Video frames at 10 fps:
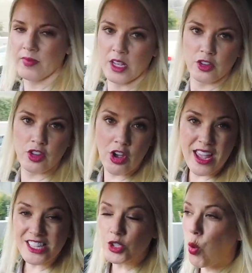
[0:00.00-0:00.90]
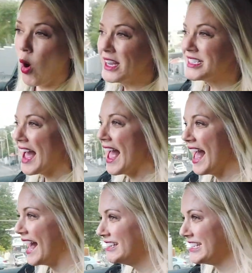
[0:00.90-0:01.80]
So it's quite a
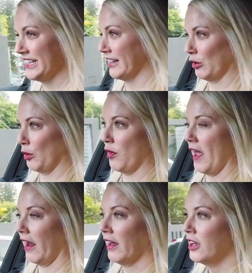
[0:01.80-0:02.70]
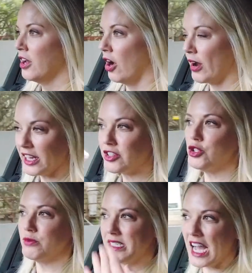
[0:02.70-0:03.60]
handy little thing. Okay, so
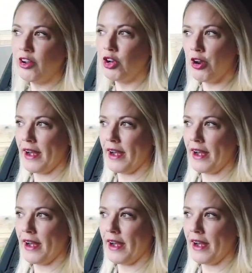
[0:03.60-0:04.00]
you download an